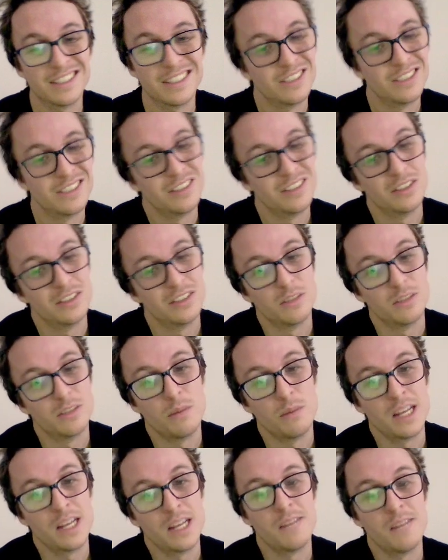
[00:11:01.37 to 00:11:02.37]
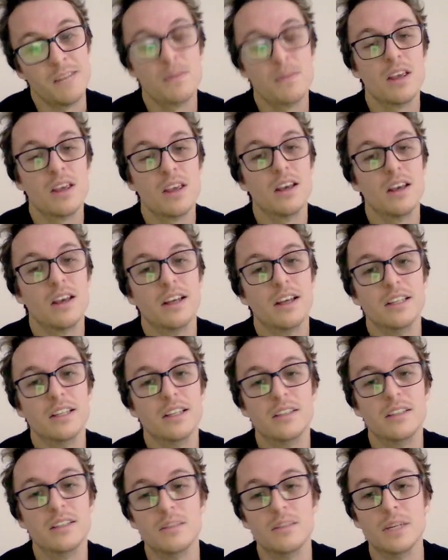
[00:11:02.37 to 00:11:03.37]
just me. It
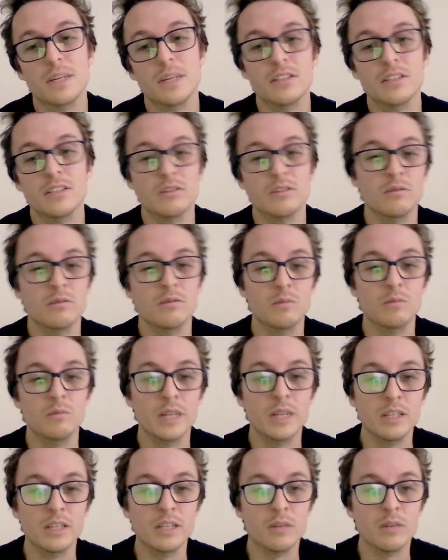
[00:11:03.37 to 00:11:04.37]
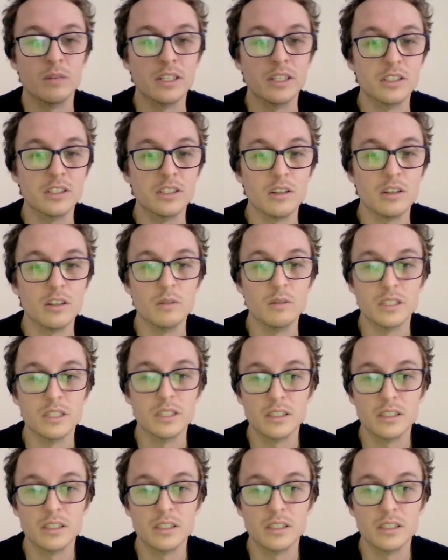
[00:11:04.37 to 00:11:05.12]
depends on where you're wanting to go with it.